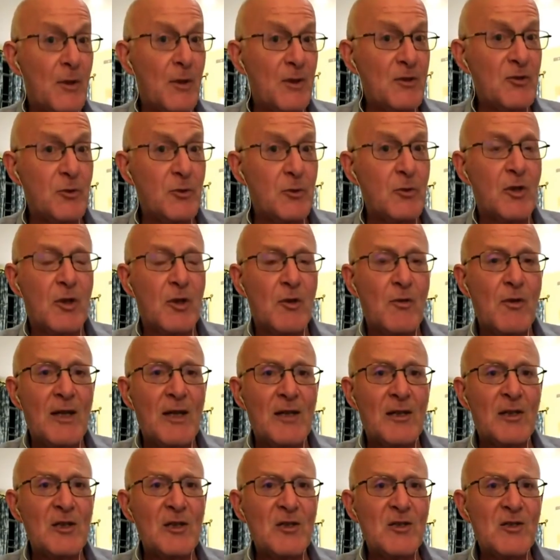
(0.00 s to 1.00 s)
So as you
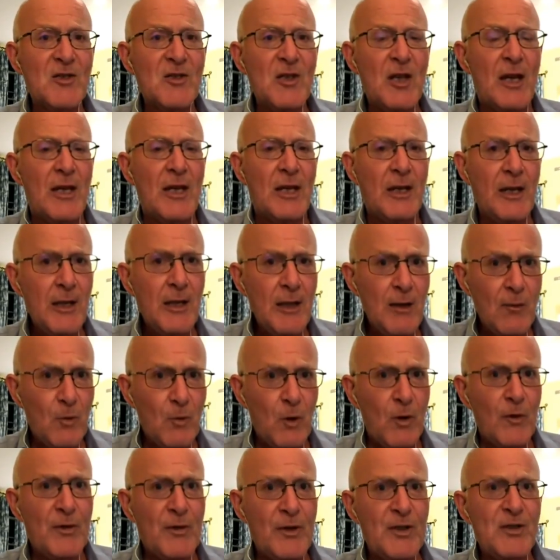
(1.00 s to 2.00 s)
correctly say,
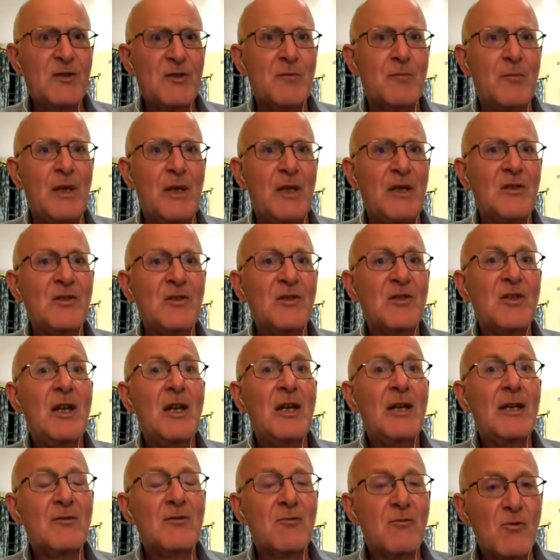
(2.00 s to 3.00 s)
what this means
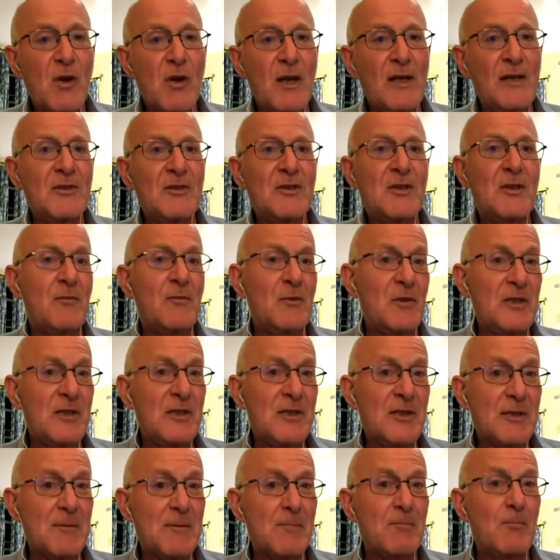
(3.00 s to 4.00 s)
is relatively
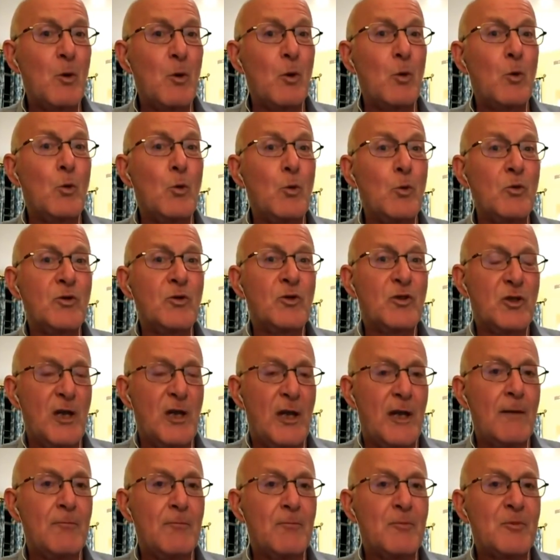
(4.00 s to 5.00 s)
small
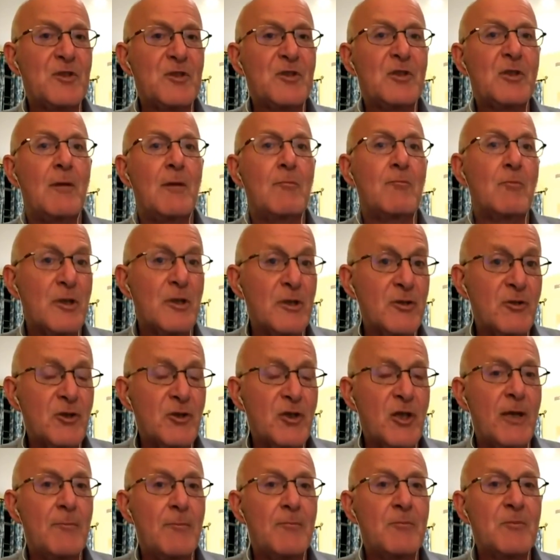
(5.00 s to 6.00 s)
ships, British
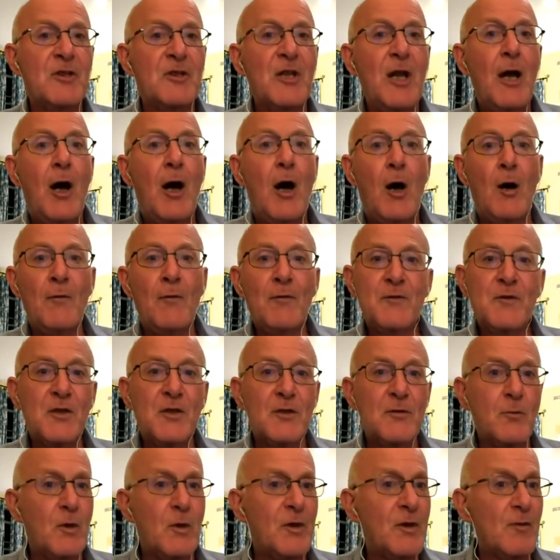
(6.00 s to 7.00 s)
ships,
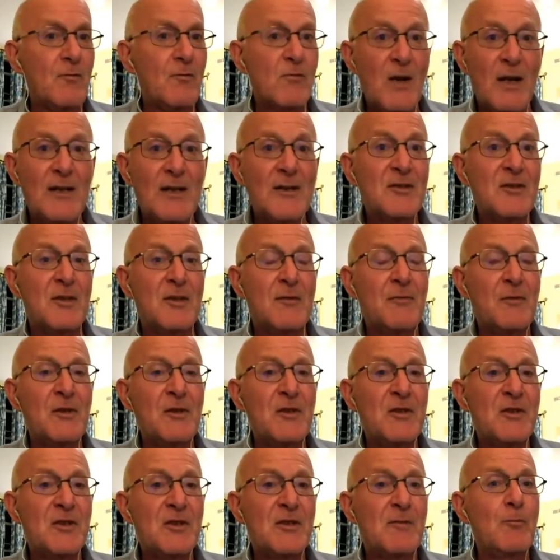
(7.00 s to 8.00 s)
often with a
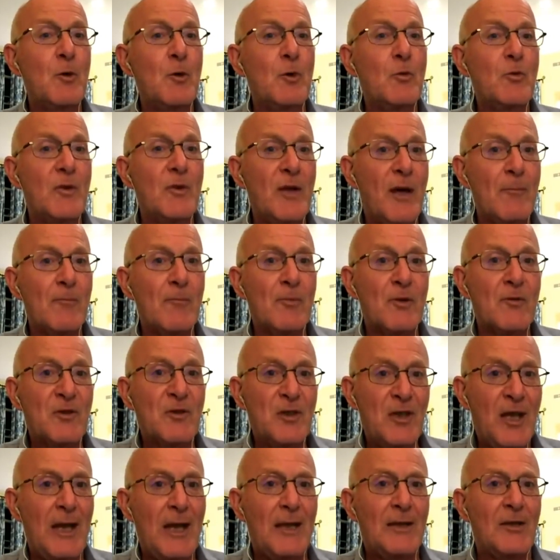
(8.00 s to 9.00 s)
relatively small number of
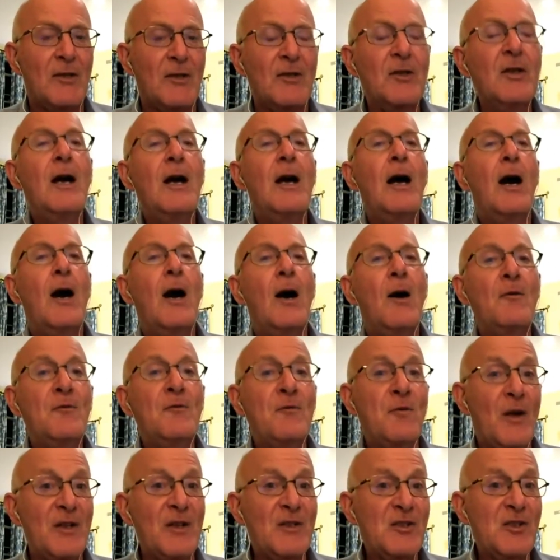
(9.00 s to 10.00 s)
cannon, are
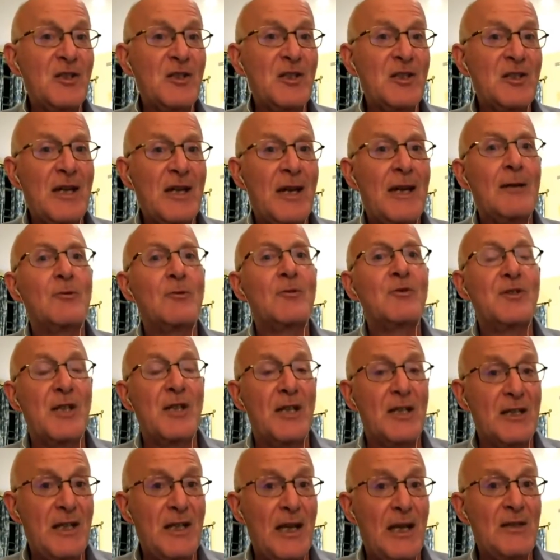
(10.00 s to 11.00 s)
fighting it out
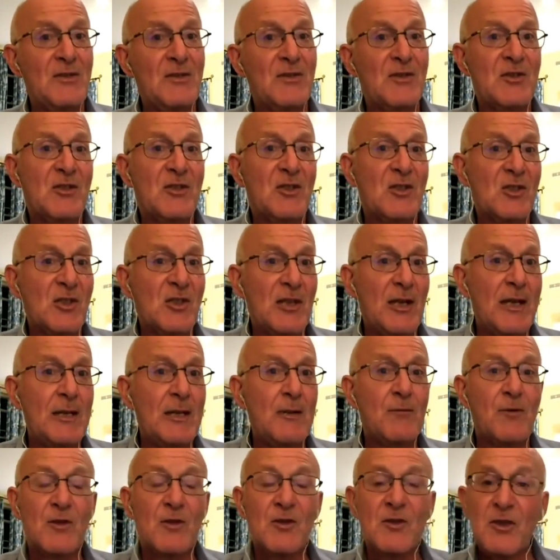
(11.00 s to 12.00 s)
against the
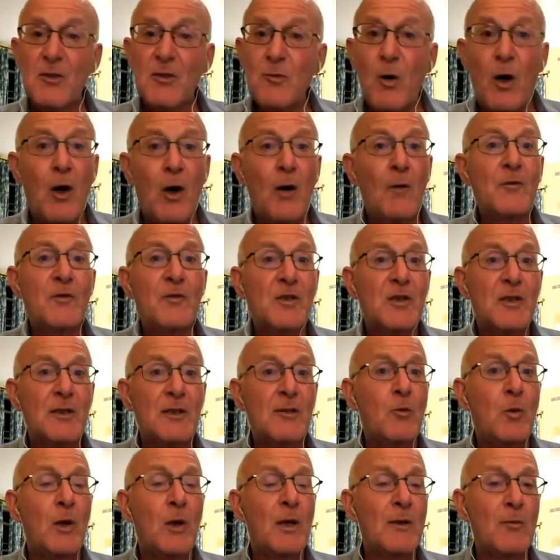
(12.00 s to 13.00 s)
slavers, who often
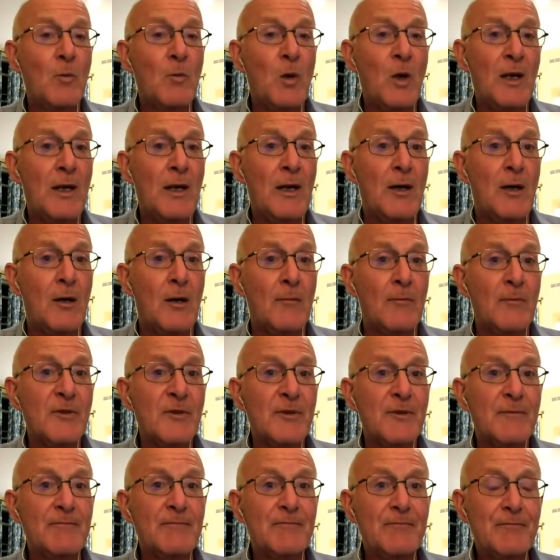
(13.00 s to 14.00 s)
are quite well
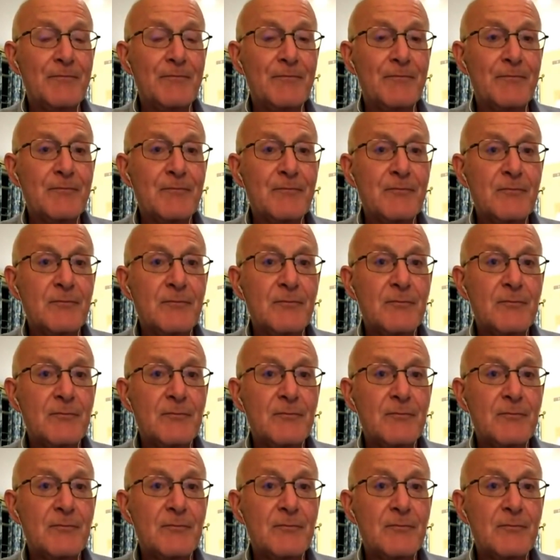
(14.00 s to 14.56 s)
armed.